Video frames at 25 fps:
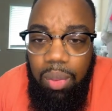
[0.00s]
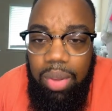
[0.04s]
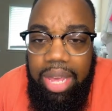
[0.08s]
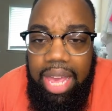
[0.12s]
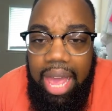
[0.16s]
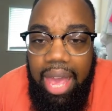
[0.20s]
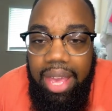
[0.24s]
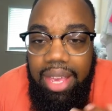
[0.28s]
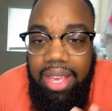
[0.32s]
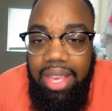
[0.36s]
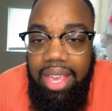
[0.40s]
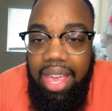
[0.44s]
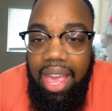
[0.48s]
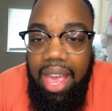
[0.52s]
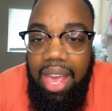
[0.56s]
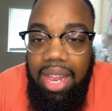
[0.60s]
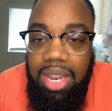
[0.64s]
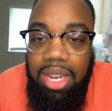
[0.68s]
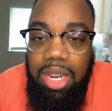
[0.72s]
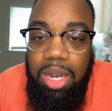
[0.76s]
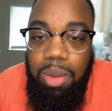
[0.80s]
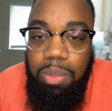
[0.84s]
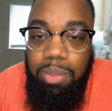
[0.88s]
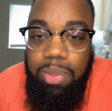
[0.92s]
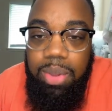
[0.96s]
We got
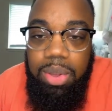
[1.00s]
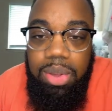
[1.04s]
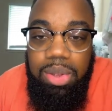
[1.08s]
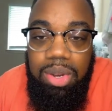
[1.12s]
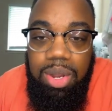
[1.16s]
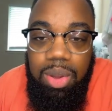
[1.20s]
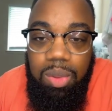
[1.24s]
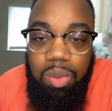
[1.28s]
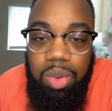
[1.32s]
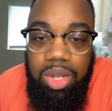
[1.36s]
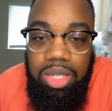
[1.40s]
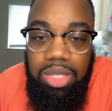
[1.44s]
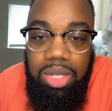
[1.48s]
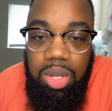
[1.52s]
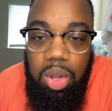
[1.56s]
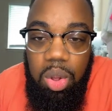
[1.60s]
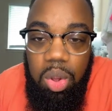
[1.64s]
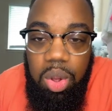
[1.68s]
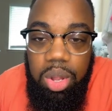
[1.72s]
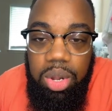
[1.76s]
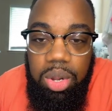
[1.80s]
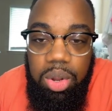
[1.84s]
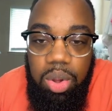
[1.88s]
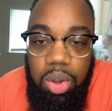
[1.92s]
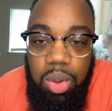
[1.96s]
Gail in the building. What's
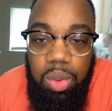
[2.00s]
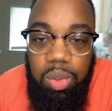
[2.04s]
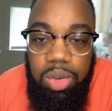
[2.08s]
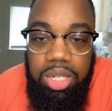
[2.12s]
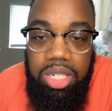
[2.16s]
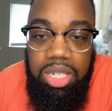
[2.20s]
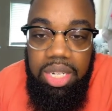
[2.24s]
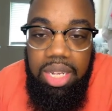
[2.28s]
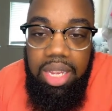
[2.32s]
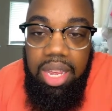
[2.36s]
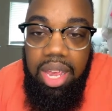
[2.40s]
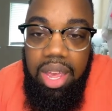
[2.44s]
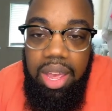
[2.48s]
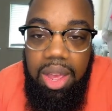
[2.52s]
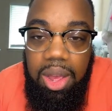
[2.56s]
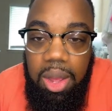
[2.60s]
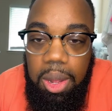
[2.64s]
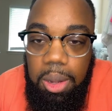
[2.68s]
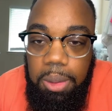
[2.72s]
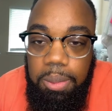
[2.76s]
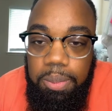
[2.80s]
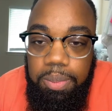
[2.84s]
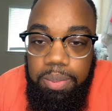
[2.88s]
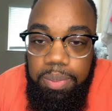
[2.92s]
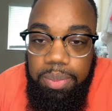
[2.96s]
going on with you,
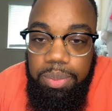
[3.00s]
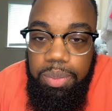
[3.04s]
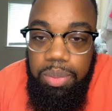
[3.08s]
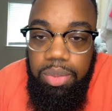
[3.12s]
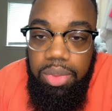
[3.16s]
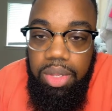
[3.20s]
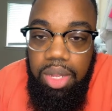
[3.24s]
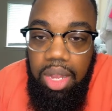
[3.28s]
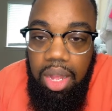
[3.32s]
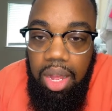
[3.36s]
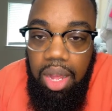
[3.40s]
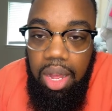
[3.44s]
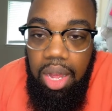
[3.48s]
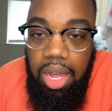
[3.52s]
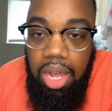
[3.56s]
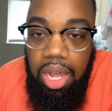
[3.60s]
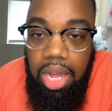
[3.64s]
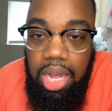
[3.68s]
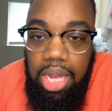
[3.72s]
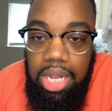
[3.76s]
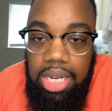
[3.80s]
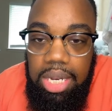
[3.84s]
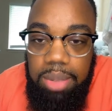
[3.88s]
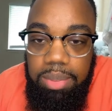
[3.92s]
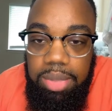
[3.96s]
Gail?
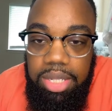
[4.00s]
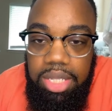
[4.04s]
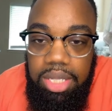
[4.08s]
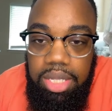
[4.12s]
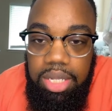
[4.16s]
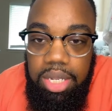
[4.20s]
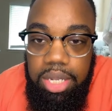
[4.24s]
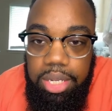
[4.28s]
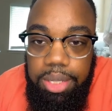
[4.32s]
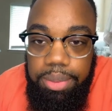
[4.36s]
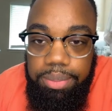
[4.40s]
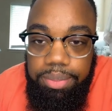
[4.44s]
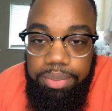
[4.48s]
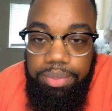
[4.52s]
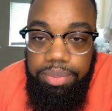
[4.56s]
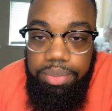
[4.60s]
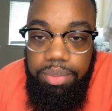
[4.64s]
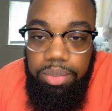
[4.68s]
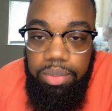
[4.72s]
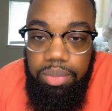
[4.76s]
Let me see.